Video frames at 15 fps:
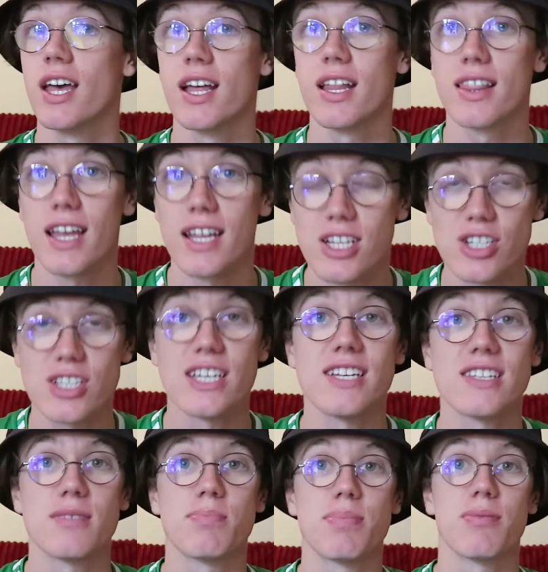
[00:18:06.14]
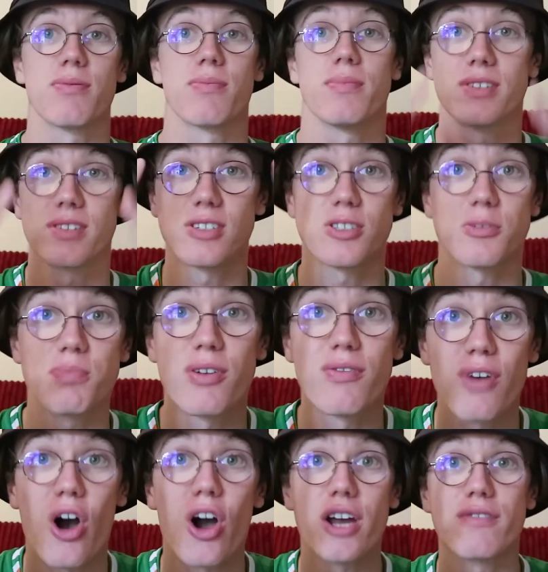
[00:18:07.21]
They just need to just
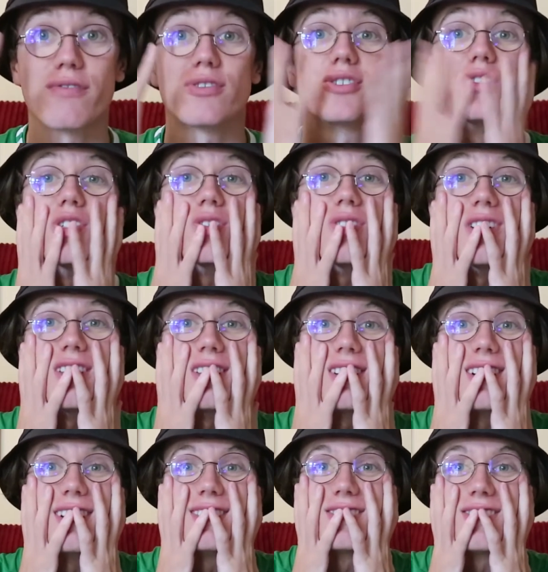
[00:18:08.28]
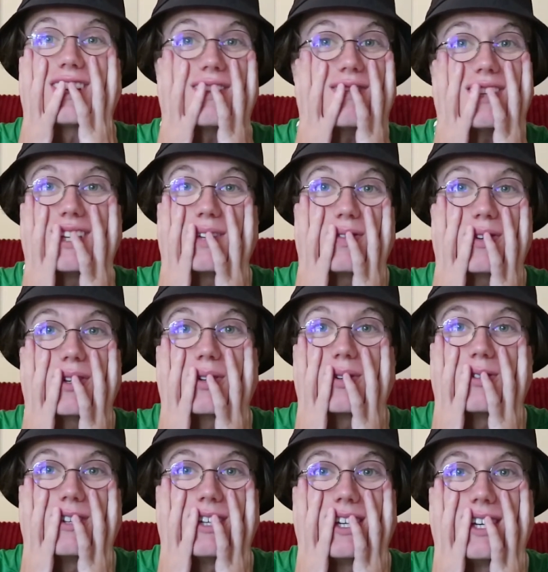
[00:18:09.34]
provide for a striker. It's not even
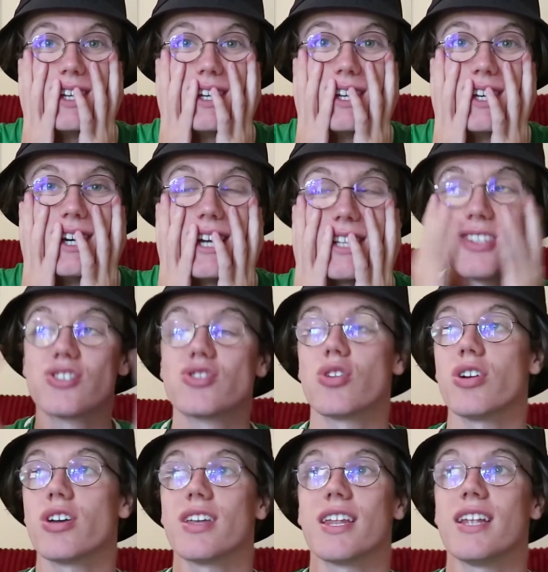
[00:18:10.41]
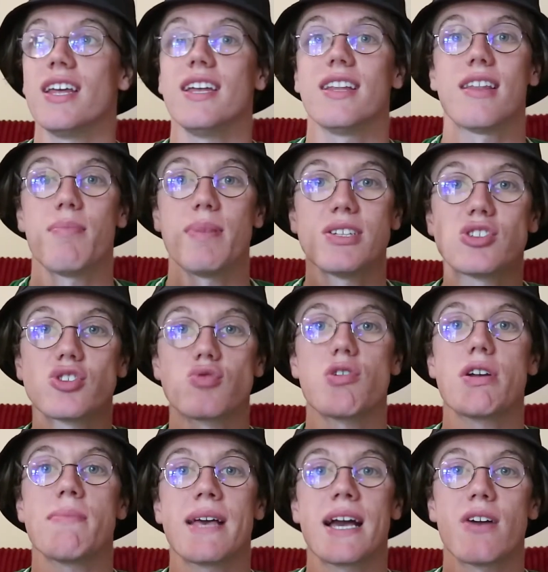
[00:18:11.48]
difficult. It's a striker they need. They've been
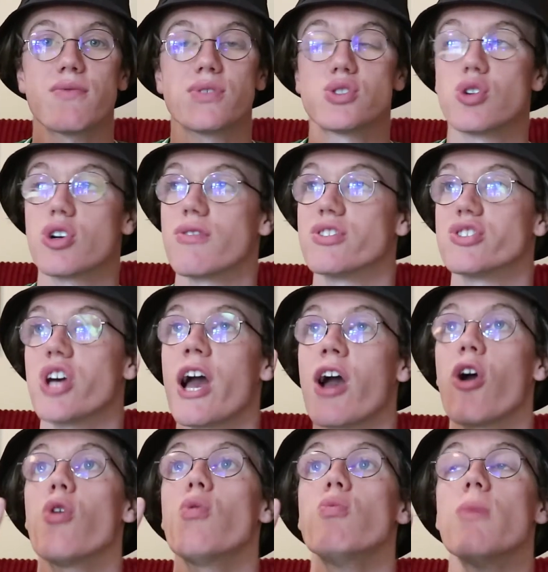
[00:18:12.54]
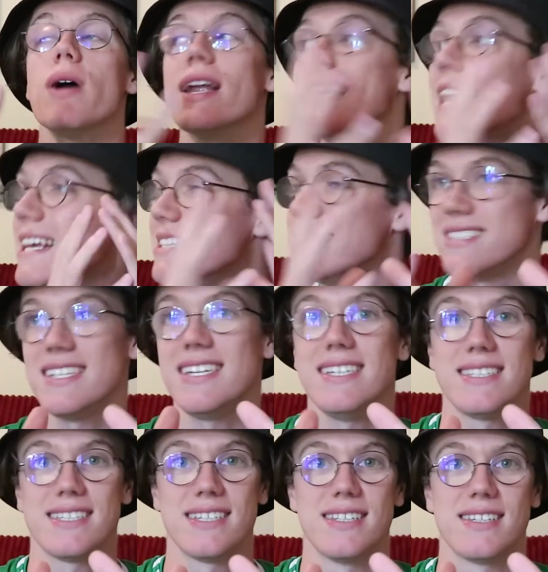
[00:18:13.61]
screaming out for a striker for so many
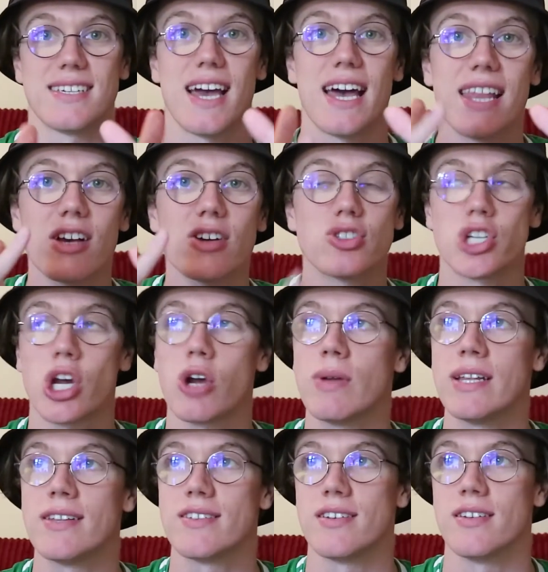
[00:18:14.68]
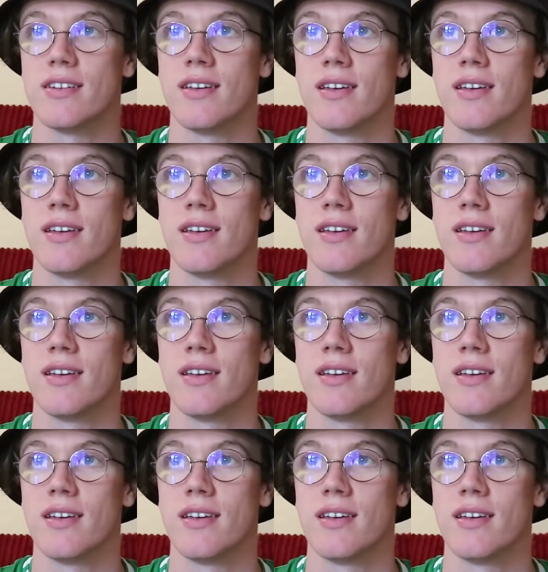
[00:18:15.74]
seasons. And they've got Joe Linton.